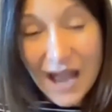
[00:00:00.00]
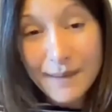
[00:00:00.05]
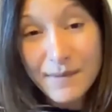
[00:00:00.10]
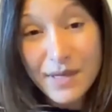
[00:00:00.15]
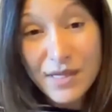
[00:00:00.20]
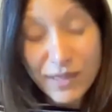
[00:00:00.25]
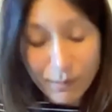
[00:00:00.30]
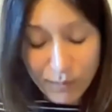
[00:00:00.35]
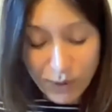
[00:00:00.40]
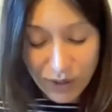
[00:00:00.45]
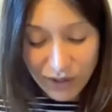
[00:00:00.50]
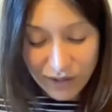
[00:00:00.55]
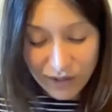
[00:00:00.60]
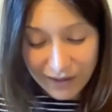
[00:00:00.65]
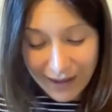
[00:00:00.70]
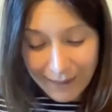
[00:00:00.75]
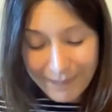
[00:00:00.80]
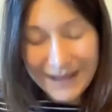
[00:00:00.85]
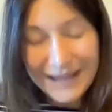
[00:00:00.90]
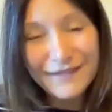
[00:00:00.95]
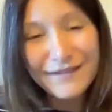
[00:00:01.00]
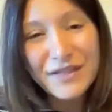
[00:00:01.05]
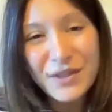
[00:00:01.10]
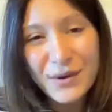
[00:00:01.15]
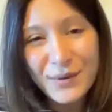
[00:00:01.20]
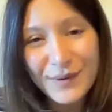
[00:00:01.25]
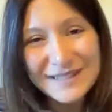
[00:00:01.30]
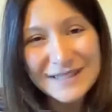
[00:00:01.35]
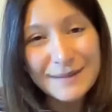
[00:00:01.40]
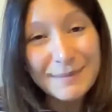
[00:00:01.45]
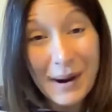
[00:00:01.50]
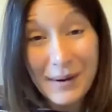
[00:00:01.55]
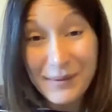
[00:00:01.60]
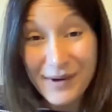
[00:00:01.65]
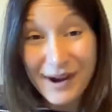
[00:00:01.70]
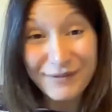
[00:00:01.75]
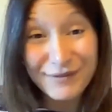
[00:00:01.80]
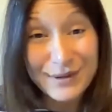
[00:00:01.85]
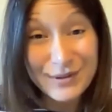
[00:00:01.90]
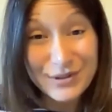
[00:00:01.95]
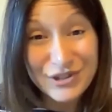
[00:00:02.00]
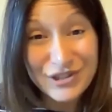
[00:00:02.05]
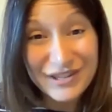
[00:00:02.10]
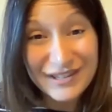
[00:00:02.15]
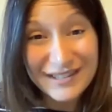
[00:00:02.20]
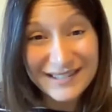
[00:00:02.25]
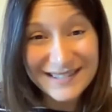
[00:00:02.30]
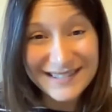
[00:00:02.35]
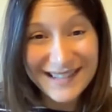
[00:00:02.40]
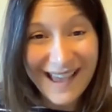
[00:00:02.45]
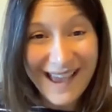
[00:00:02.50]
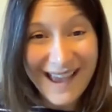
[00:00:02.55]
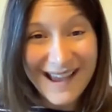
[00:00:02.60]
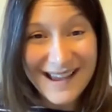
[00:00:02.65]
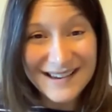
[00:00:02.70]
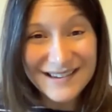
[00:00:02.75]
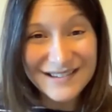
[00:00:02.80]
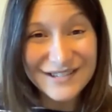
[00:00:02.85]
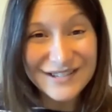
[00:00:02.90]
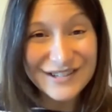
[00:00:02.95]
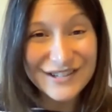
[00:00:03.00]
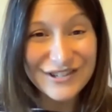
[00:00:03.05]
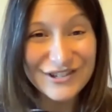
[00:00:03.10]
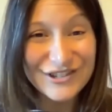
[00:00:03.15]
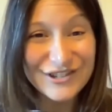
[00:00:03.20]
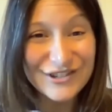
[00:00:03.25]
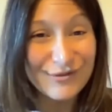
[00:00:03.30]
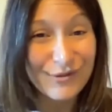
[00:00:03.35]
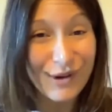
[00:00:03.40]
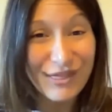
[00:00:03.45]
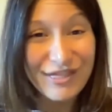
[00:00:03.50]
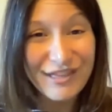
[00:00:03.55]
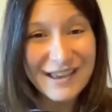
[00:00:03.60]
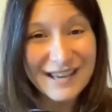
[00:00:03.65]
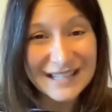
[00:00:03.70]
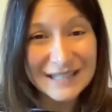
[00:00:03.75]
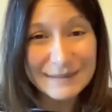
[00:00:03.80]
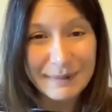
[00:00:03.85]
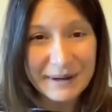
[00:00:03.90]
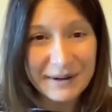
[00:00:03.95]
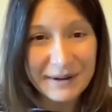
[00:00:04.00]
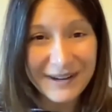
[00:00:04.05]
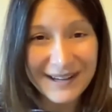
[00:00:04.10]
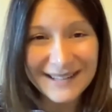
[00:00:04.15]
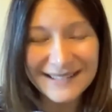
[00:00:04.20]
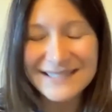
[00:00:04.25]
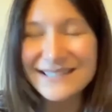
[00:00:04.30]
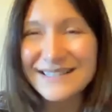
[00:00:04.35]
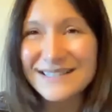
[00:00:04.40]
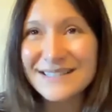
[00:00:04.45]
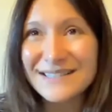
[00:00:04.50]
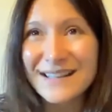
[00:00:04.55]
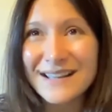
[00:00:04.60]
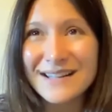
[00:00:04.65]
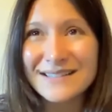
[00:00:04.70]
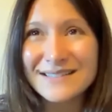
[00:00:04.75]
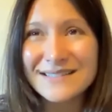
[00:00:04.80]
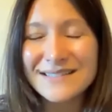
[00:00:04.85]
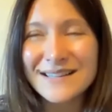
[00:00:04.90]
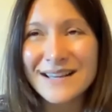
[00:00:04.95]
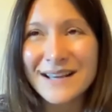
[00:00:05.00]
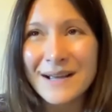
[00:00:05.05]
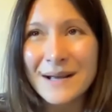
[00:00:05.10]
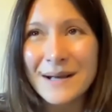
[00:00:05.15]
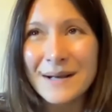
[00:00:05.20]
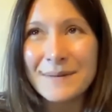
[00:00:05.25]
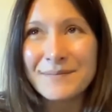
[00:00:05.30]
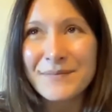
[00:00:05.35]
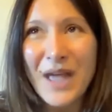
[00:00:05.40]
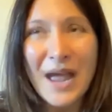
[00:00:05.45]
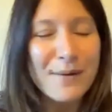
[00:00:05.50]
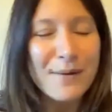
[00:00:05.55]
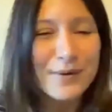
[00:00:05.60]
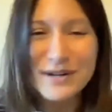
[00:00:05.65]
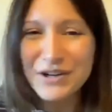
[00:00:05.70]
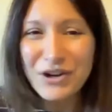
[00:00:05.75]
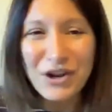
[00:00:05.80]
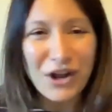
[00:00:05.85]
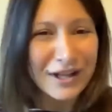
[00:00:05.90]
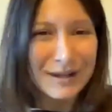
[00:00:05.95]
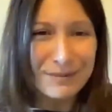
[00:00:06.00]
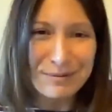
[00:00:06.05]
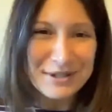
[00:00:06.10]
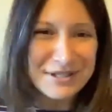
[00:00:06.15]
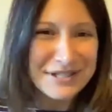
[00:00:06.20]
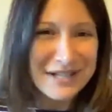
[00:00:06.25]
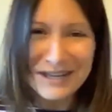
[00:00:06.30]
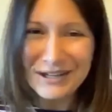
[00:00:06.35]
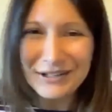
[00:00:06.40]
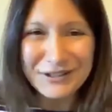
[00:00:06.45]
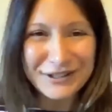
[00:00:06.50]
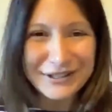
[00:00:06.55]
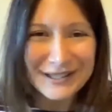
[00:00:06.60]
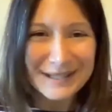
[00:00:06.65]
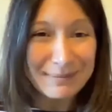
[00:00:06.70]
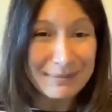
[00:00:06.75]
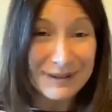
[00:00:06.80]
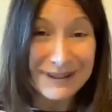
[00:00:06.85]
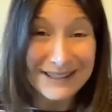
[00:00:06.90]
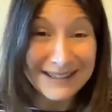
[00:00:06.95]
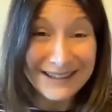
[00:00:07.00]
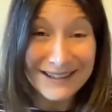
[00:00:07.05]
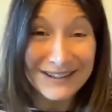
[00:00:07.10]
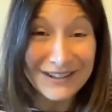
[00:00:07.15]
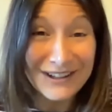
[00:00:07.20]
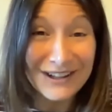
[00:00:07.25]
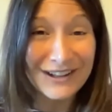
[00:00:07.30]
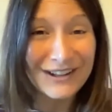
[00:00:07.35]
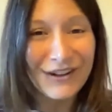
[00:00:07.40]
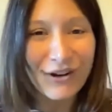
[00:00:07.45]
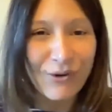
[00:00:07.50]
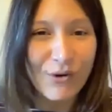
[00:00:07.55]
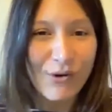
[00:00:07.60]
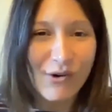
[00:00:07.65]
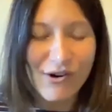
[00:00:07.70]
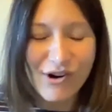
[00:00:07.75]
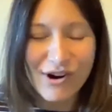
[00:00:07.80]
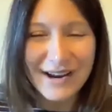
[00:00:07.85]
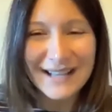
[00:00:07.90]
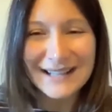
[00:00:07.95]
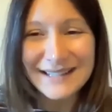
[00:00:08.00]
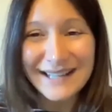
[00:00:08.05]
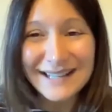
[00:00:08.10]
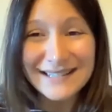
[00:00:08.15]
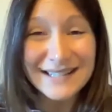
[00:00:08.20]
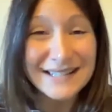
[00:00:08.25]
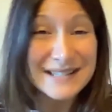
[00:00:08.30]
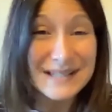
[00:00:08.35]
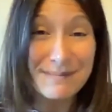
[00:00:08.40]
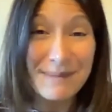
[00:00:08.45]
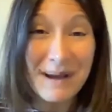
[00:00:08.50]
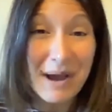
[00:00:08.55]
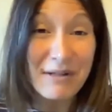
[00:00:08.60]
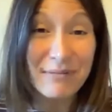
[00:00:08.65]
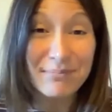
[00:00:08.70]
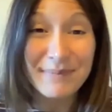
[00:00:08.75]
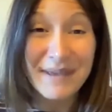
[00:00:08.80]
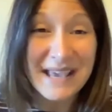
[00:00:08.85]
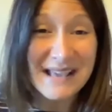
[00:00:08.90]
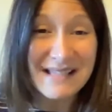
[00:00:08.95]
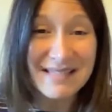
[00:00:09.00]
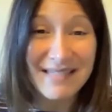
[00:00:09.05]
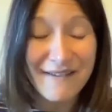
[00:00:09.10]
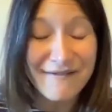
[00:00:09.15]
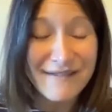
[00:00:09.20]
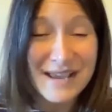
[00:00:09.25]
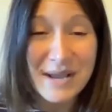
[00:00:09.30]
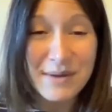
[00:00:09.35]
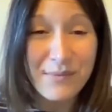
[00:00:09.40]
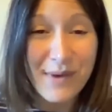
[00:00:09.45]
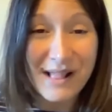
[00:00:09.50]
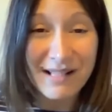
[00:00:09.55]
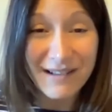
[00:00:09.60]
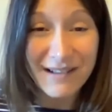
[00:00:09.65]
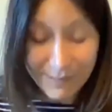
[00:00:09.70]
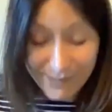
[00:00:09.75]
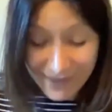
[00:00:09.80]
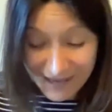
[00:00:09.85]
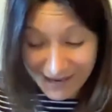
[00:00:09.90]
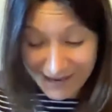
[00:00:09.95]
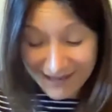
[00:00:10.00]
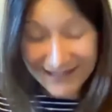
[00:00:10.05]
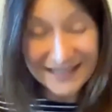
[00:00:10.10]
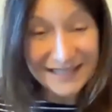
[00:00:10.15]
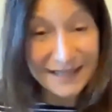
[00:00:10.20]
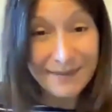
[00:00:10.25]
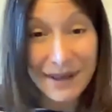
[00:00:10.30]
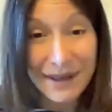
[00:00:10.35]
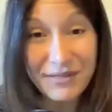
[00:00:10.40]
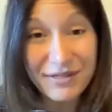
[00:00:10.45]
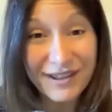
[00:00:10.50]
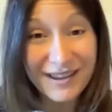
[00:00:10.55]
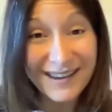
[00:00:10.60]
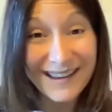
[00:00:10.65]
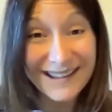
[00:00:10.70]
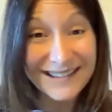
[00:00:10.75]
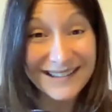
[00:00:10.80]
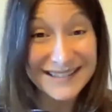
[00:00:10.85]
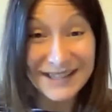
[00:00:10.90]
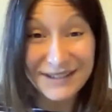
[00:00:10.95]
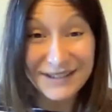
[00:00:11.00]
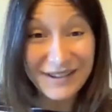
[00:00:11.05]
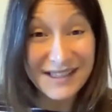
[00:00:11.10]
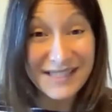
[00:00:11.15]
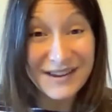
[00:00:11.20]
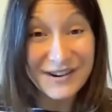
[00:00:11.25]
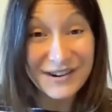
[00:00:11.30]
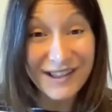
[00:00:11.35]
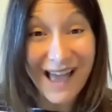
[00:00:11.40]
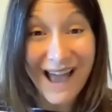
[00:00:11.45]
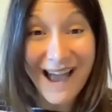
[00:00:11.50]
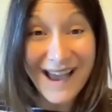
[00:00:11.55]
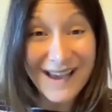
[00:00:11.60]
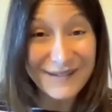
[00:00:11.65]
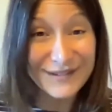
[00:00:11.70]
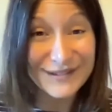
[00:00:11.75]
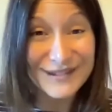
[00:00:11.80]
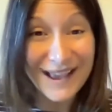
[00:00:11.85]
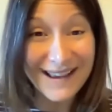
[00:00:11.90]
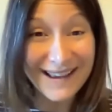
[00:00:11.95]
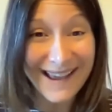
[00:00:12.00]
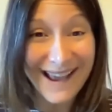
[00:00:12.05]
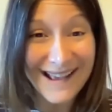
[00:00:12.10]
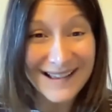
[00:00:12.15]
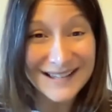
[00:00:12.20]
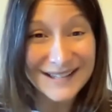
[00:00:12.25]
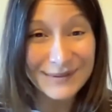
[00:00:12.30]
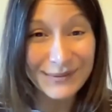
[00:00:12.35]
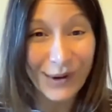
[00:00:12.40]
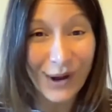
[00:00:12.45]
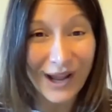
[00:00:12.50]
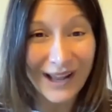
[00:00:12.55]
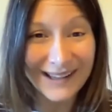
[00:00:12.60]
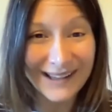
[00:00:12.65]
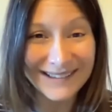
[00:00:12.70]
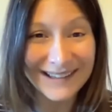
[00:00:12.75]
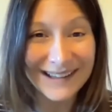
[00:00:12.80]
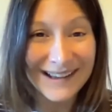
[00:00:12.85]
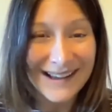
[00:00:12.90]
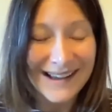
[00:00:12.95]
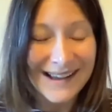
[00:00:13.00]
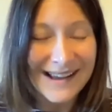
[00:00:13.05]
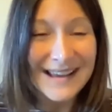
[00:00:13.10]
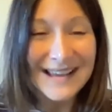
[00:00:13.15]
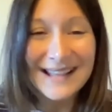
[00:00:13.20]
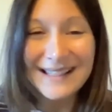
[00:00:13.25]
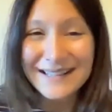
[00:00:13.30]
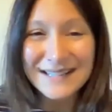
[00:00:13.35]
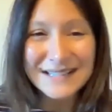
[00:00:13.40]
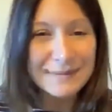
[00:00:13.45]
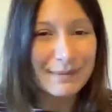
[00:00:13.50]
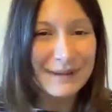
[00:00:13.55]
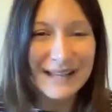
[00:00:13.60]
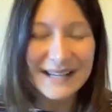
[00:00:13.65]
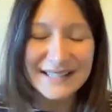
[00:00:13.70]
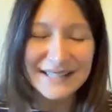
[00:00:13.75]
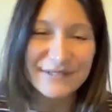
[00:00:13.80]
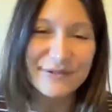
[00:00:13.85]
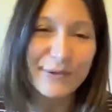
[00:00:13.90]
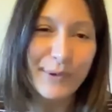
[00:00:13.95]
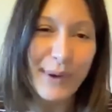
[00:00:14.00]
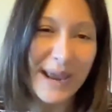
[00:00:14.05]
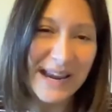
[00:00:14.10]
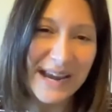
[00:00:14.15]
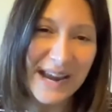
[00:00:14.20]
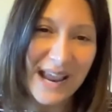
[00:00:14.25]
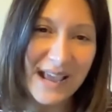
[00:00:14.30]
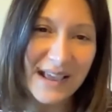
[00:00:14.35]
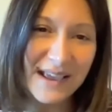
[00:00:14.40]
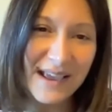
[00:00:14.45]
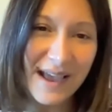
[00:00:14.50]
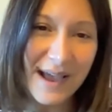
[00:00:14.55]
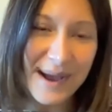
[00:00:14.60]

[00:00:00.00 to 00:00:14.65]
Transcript: The book, I mean, even though it's about refugees and what they experience, it's I wouldn't call it particularly political, or it's about being loving and welcoming, and it's about the kids living their lives, I guess, while in this place of waiting.